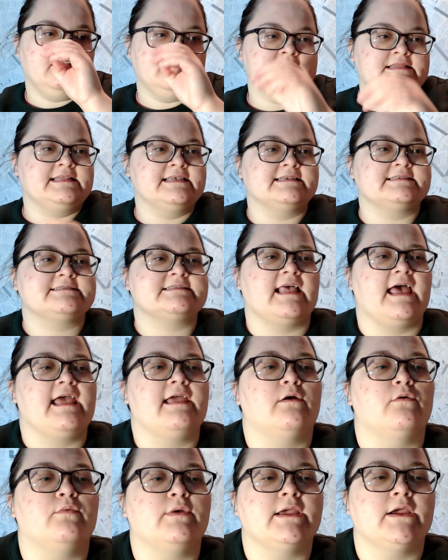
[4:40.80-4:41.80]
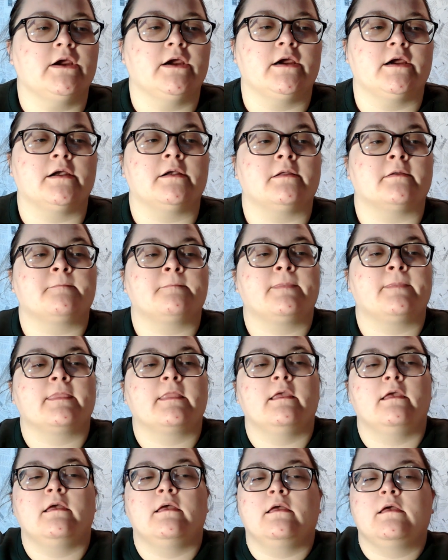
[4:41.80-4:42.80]
this, weird
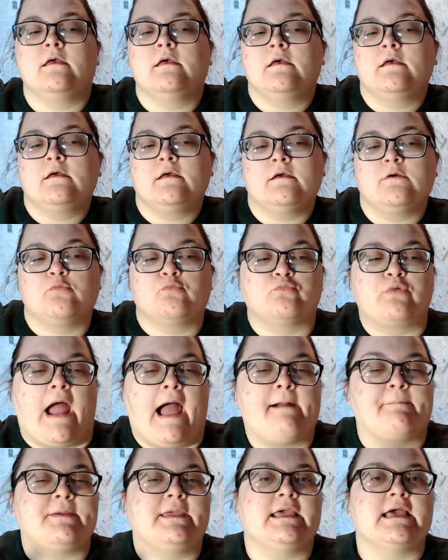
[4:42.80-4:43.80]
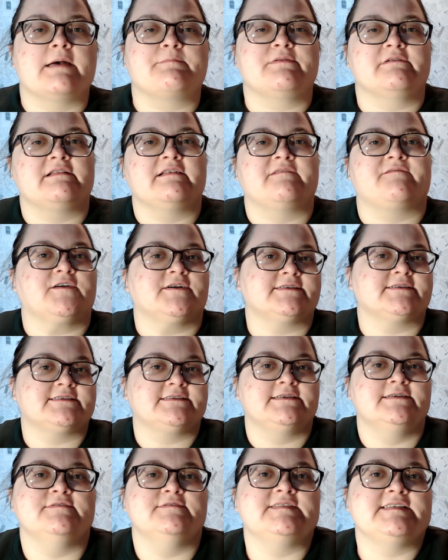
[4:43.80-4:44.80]
wrapping up of the first
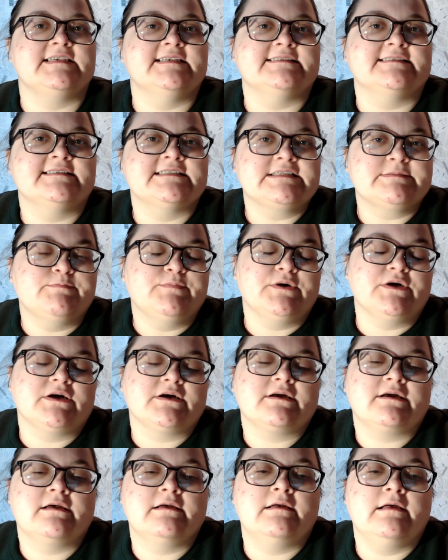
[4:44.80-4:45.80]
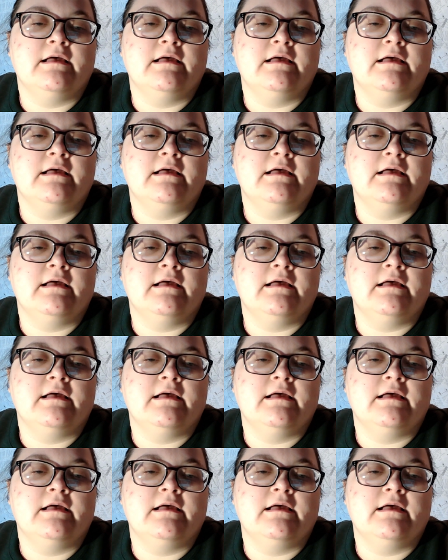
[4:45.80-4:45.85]
2 seasons book.